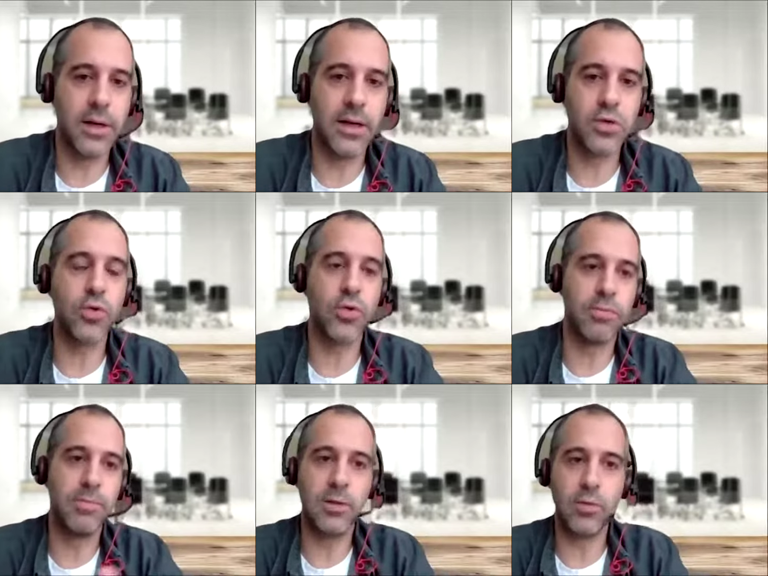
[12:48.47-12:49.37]
truth
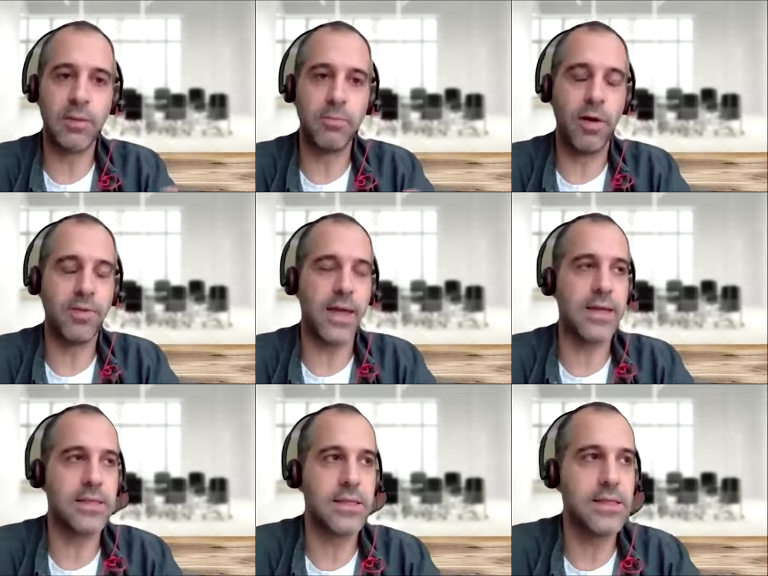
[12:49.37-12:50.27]
between both
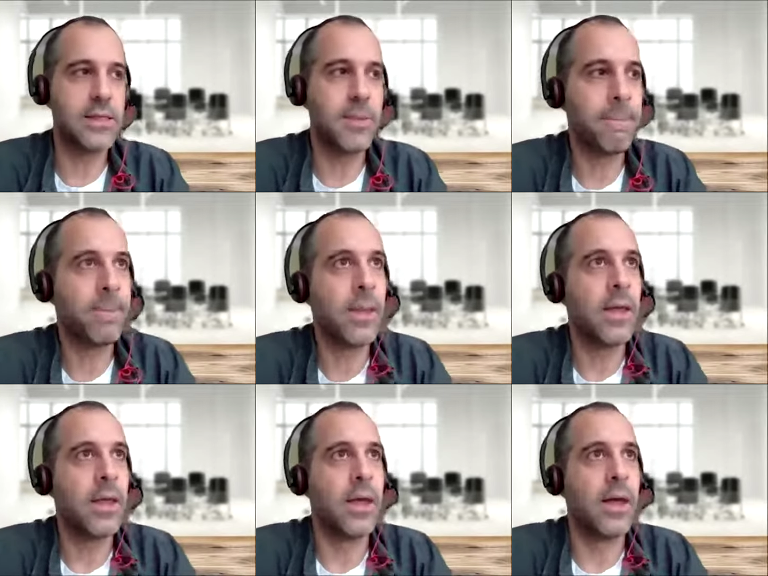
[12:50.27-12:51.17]
cases,
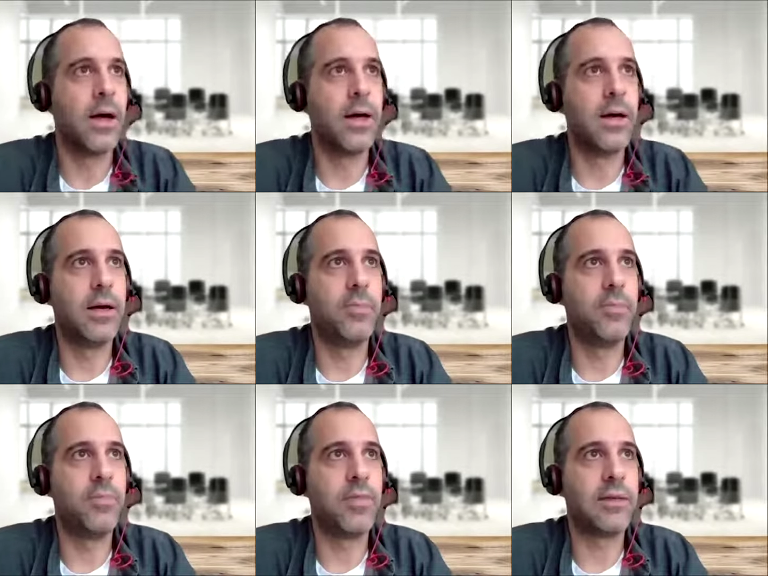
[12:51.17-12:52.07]

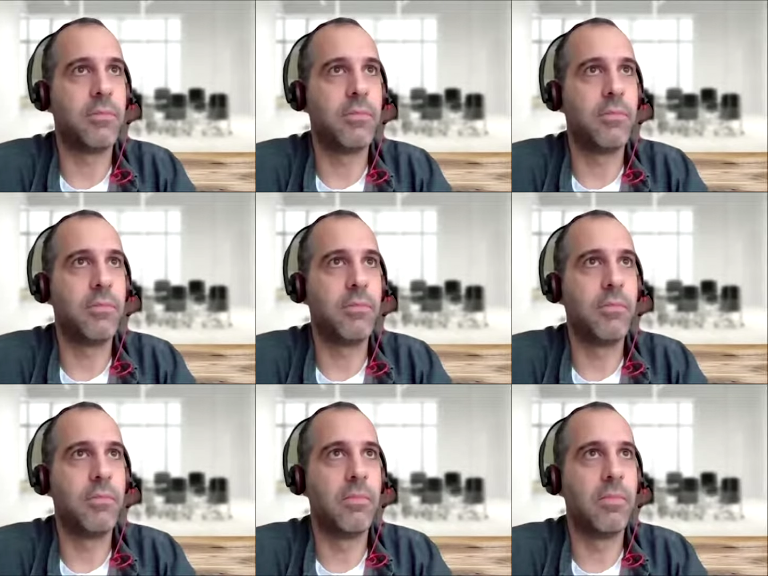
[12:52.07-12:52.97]
that
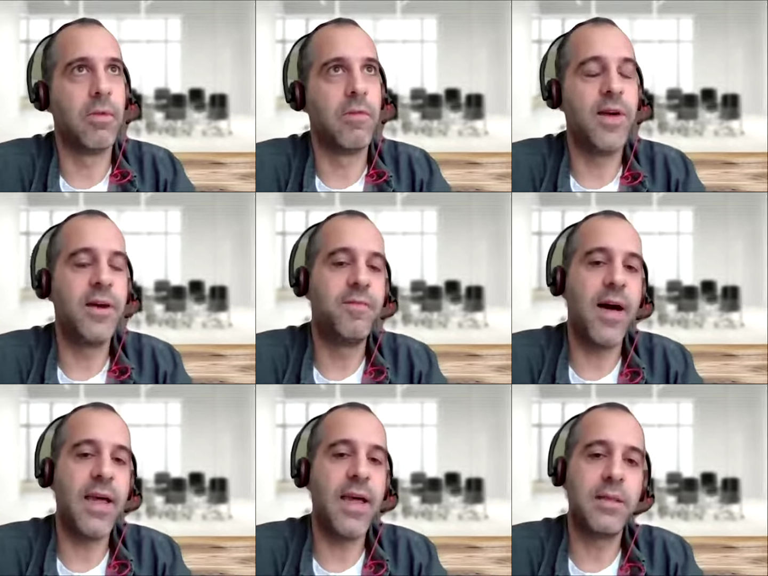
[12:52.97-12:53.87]

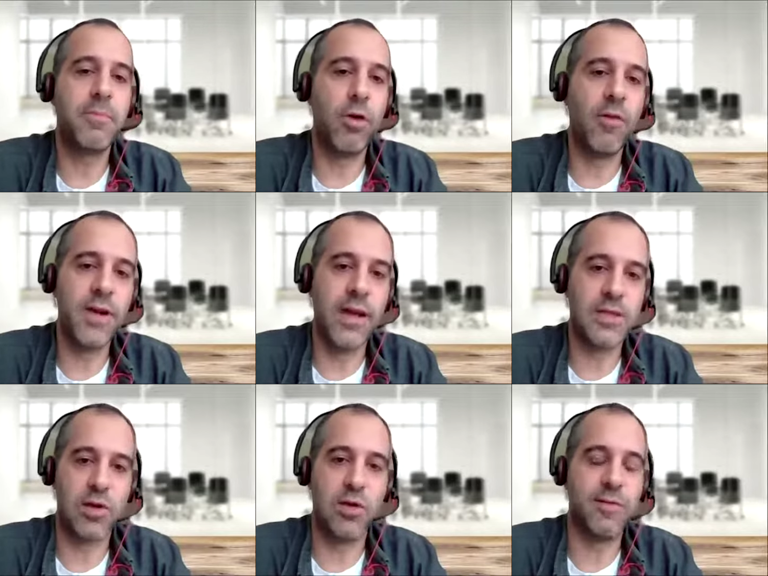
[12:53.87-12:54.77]
verifying the
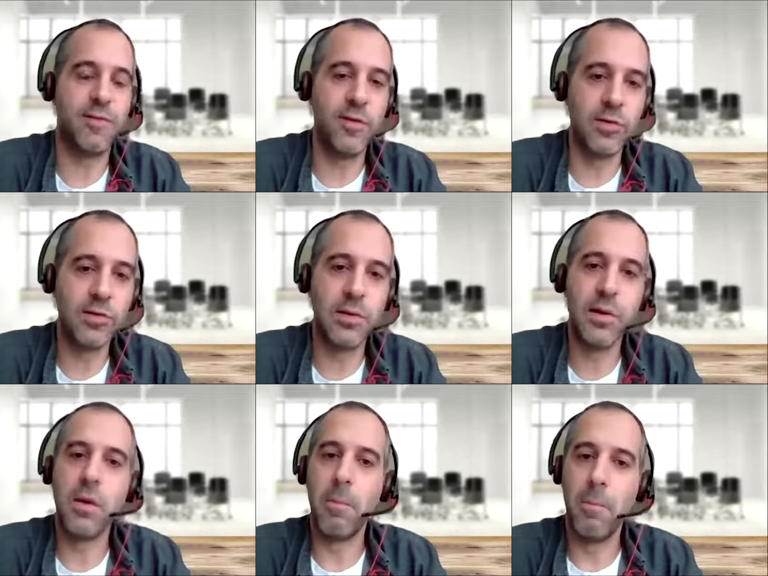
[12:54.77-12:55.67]
provenance of food,
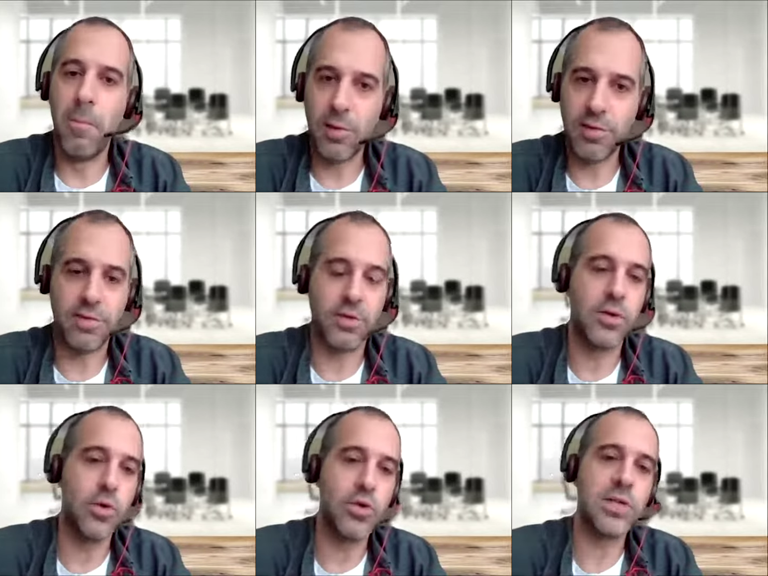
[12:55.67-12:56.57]
both
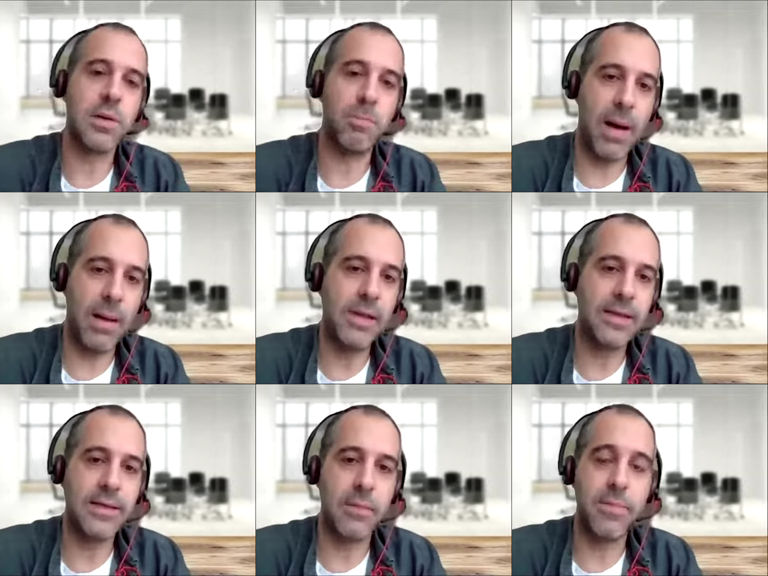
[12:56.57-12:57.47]
using public
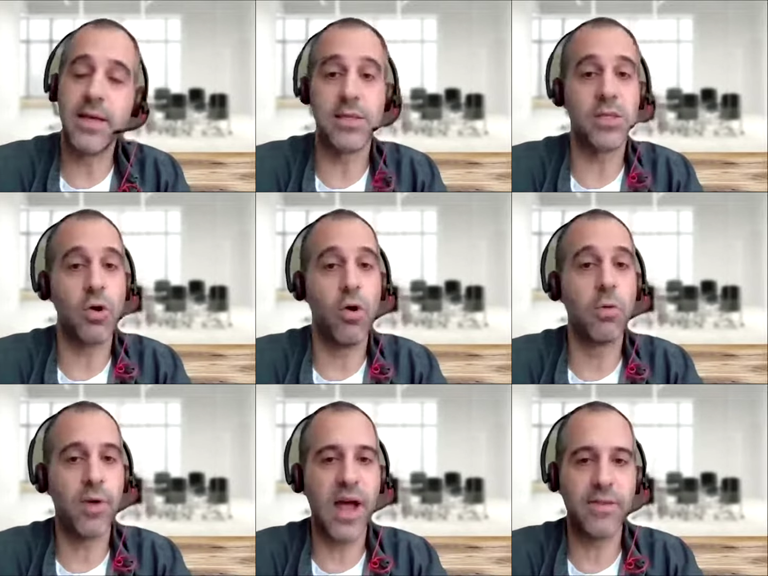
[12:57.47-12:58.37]
databases or
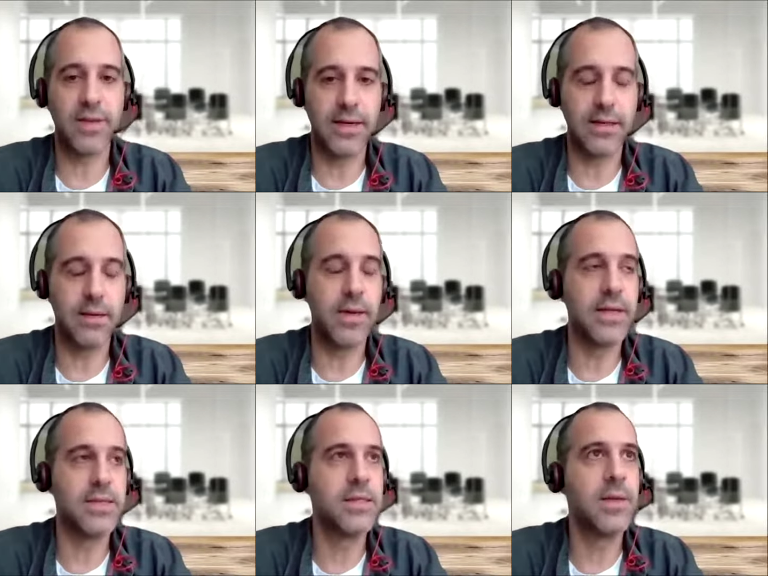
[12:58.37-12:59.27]
private
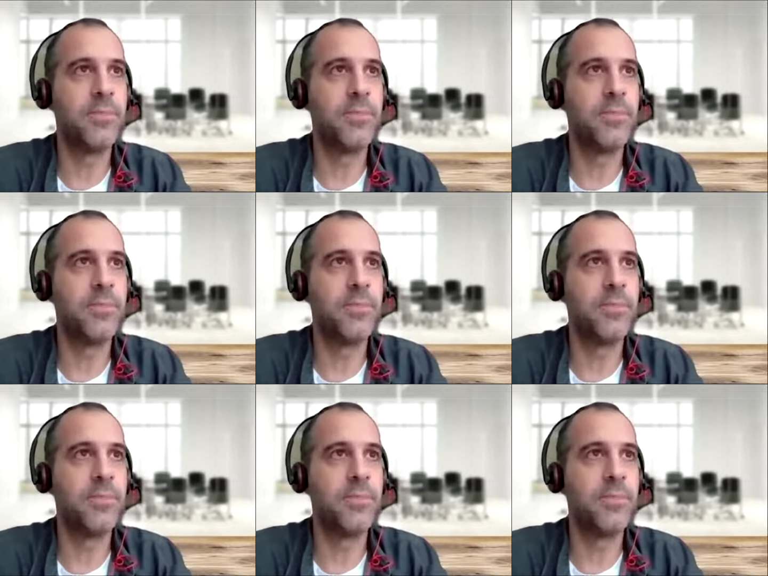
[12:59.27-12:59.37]
databases,